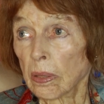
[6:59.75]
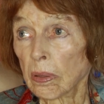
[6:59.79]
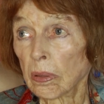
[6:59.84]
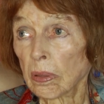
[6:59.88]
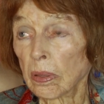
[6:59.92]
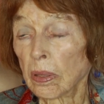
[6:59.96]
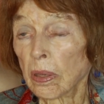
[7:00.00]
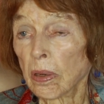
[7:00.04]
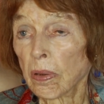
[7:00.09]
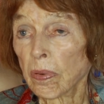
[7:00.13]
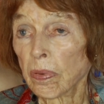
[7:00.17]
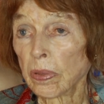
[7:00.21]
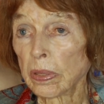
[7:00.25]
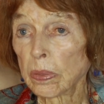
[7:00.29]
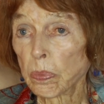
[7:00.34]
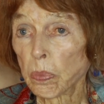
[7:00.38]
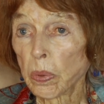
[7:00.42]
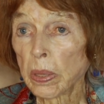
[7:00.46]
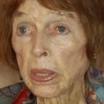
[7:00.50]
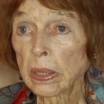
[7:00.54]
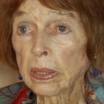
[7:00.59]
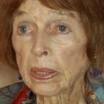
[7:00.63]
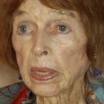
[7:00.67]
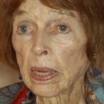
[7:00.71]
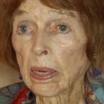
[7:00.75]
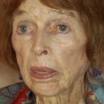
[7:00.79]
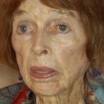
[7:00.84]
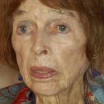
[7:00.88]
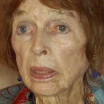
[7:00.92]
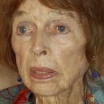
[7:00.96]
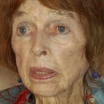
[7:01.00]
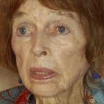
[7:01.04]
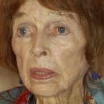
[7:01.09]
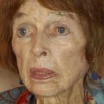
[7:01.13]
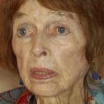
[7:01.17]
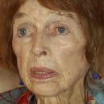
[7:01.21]
total nervous breakdown
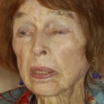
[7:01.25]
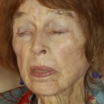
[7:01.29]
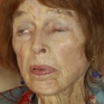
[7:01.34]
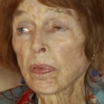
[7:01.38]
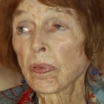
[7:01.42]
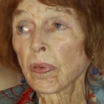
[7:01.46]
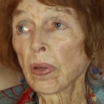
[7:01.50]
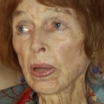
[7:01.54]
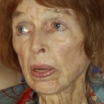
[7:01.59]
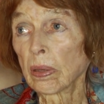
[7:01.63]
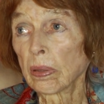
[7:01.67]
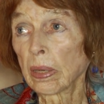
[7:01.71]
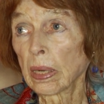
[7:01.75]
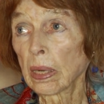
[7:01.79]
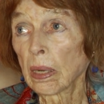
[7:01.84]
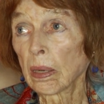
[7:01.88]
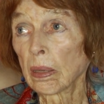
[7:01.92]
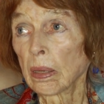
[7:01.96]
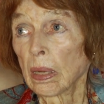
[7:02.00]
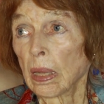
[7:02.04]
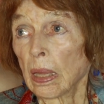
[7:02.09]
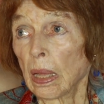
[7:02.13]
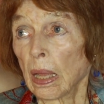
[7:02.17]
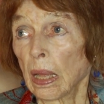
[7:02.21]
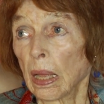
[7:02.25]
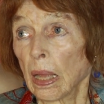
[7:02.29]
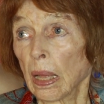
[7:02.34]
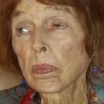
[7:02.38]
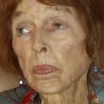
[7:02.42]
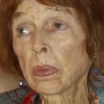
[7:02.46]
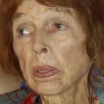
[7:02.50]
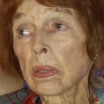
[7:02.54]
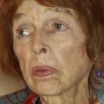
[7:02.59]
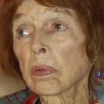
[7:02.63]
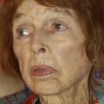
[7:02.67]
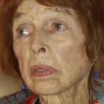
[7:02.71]
until she found out.
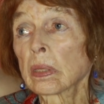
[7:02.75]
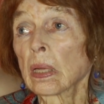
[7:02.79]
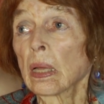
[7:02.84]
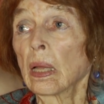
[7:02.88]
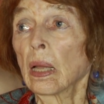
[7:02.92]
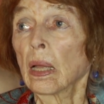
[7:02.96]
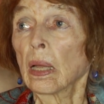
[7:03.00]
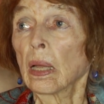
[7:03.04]
But it was